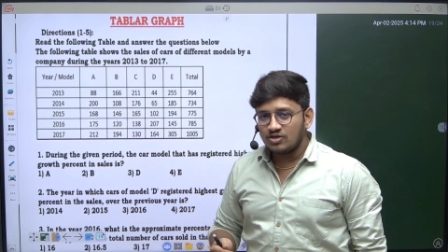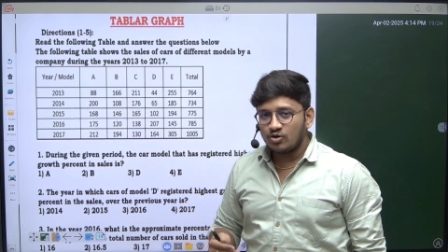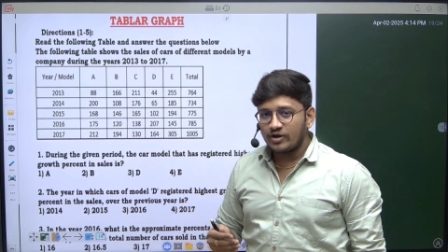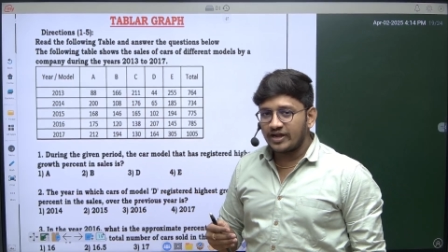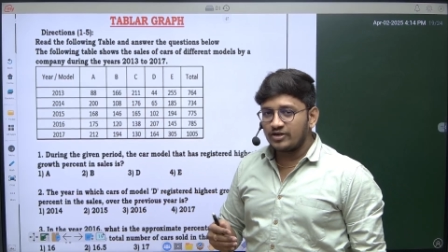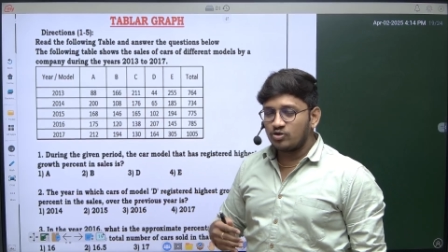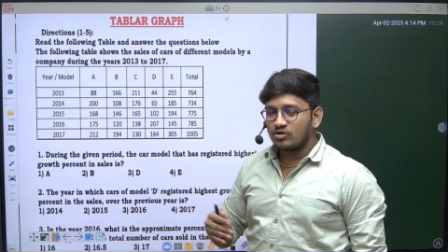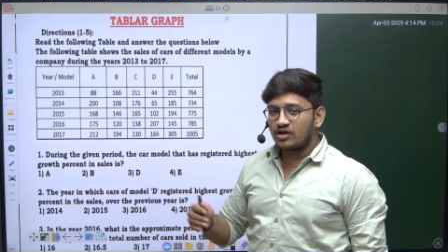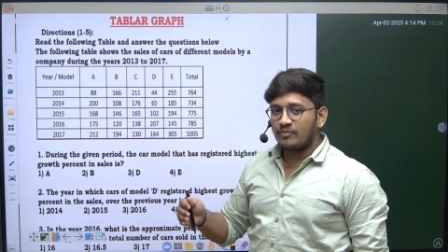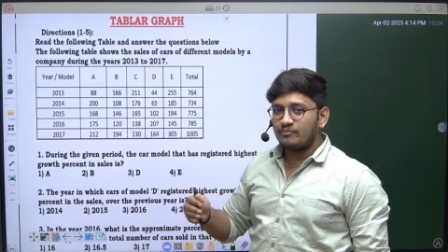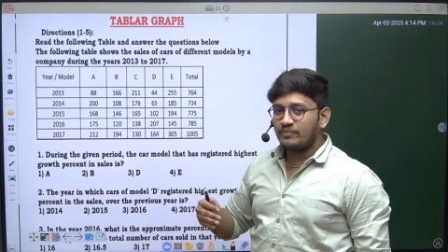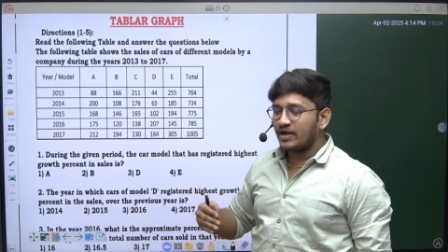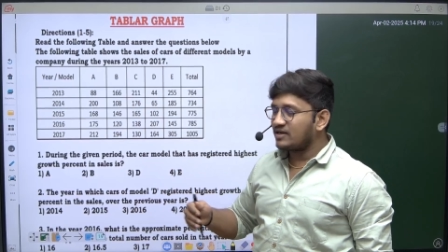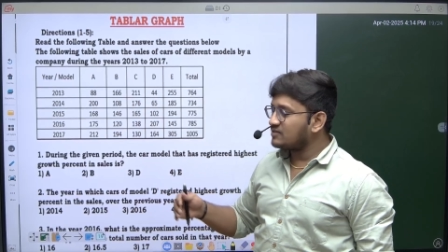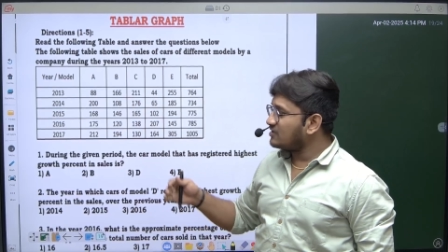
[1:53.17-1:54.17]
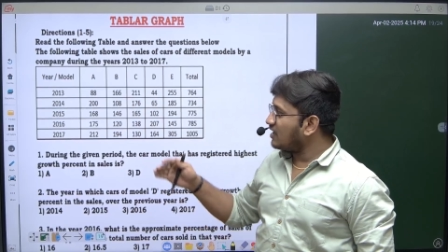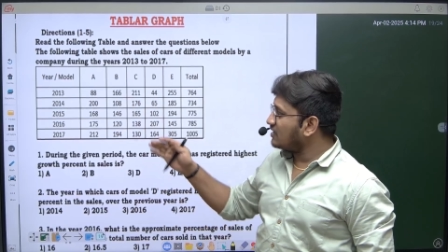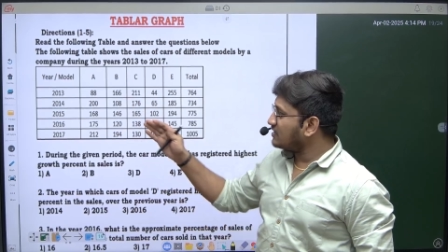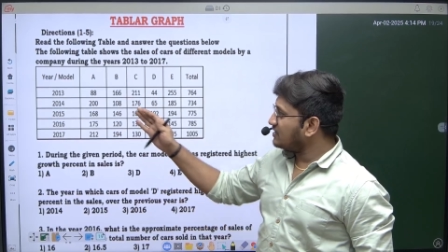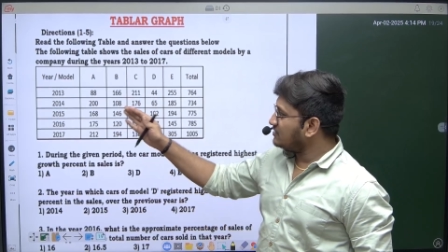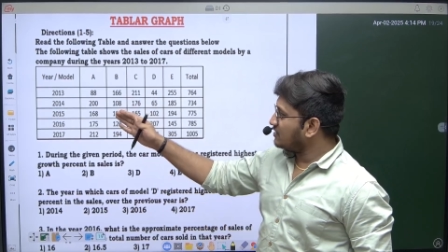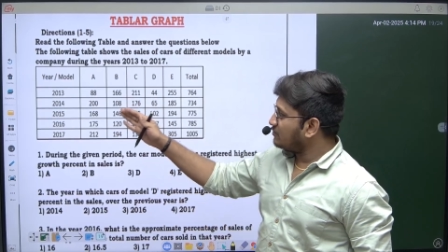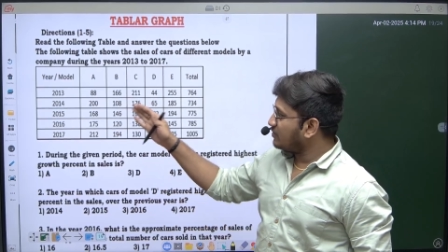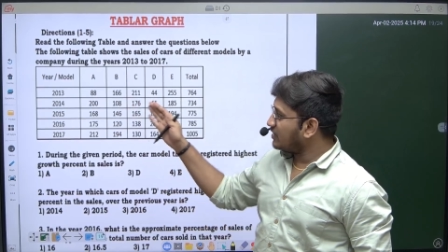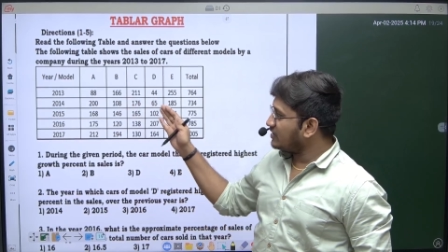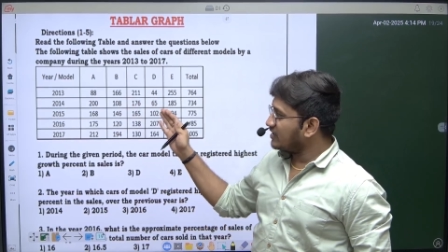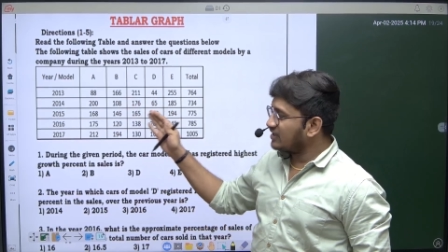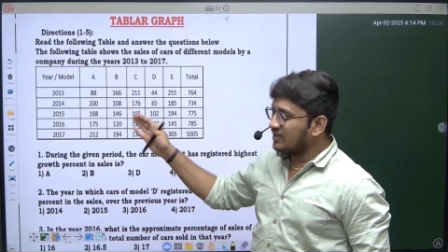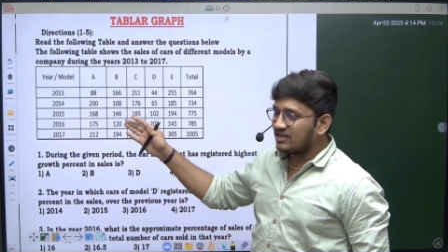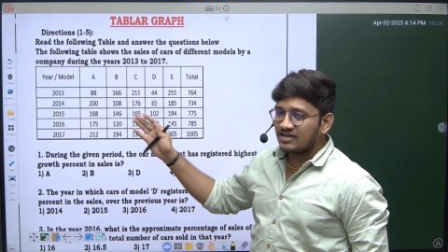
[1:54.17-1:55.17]
okay, to compare that in the
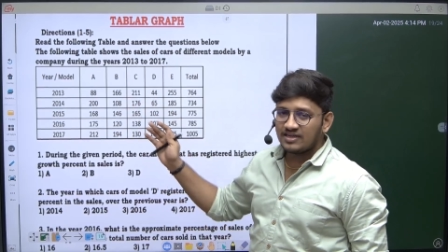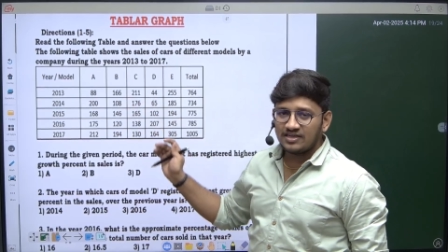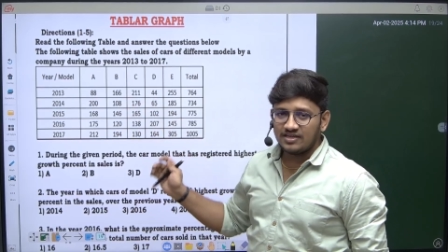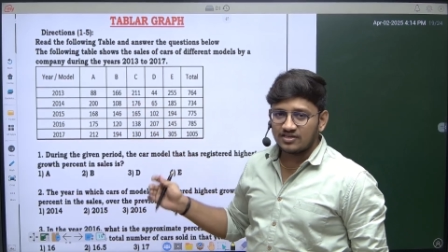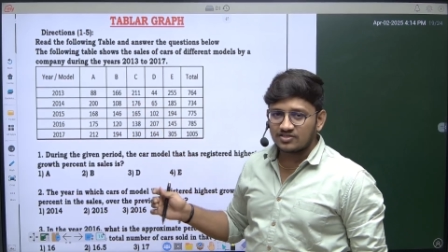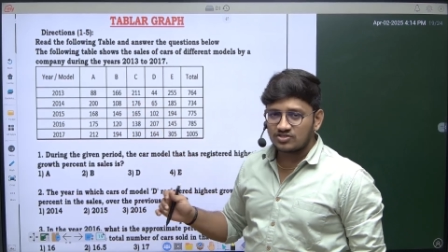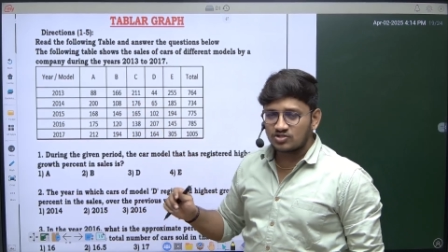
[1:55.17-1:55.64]
particular years.